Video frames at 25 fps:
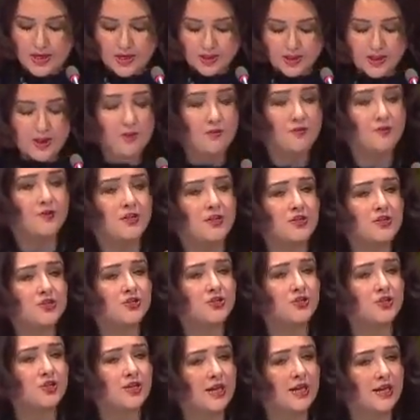Their
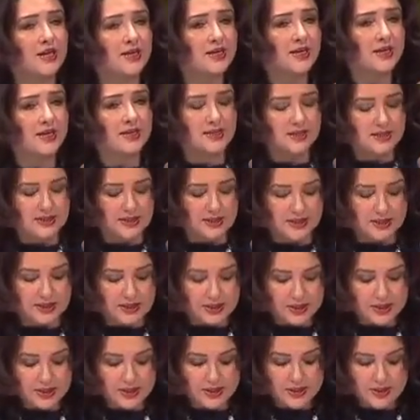victory against
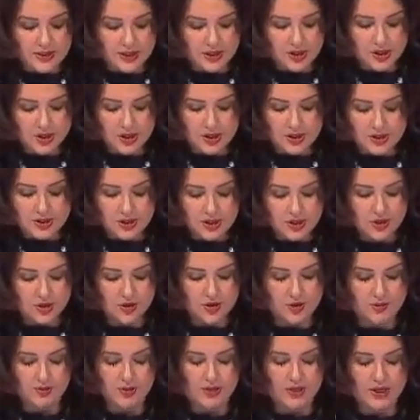intersectional
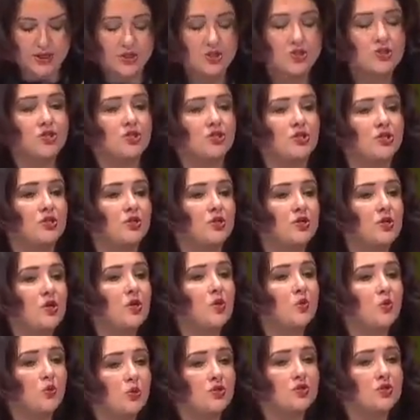discrimination
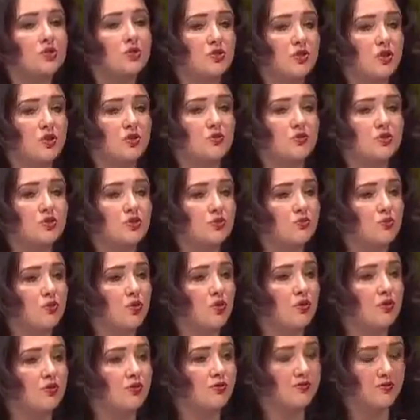was no
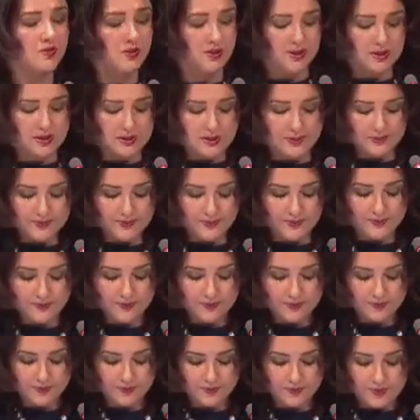small feat.
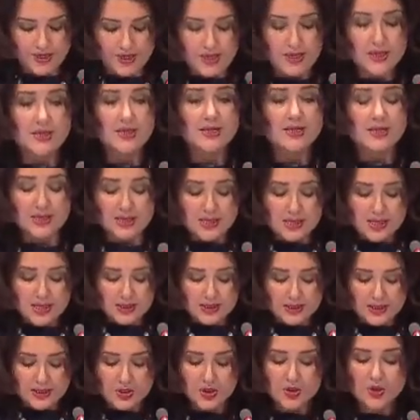
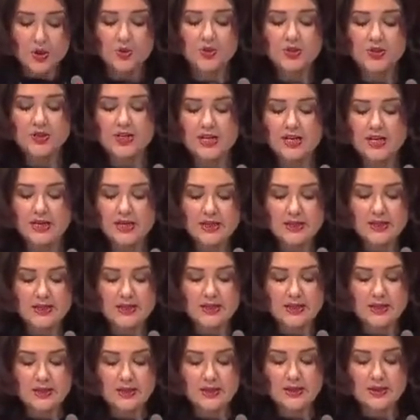Since those
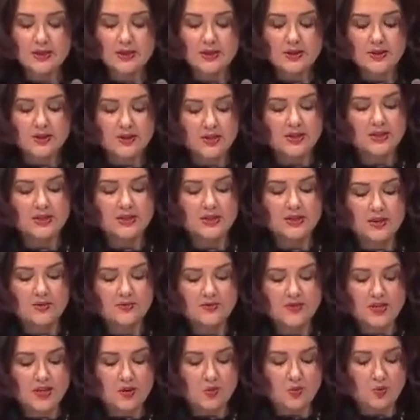days, things have
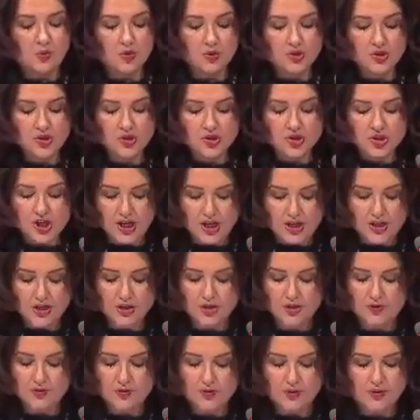somewhat
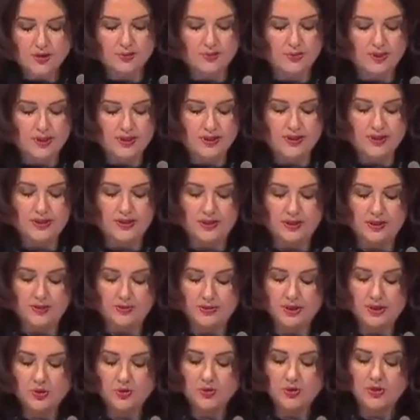changed for the better,
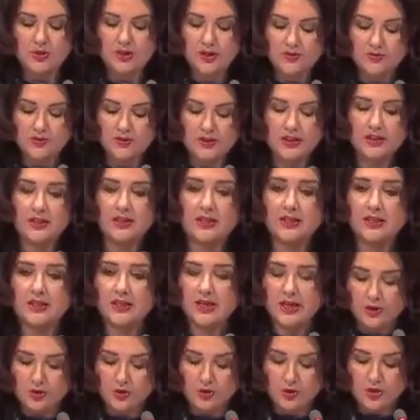but we definitely
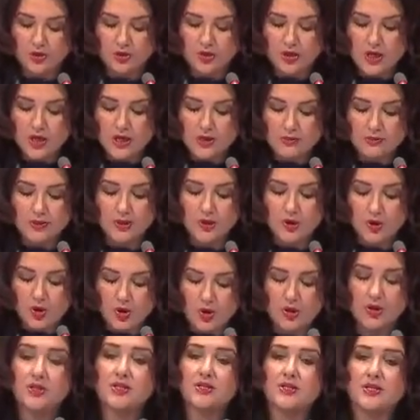cannot be
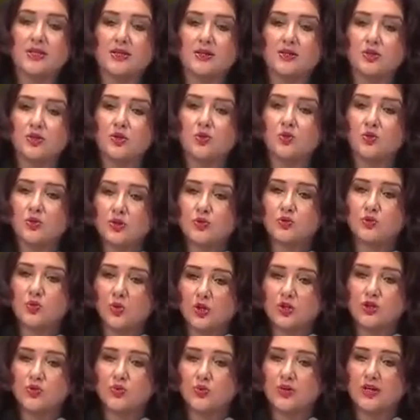content with
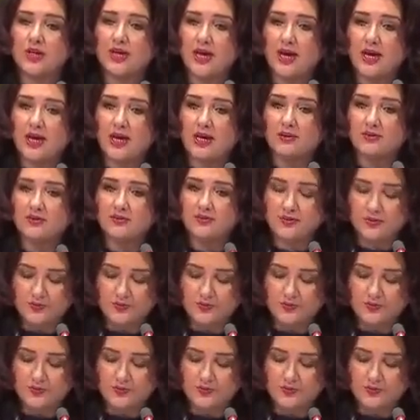what we have.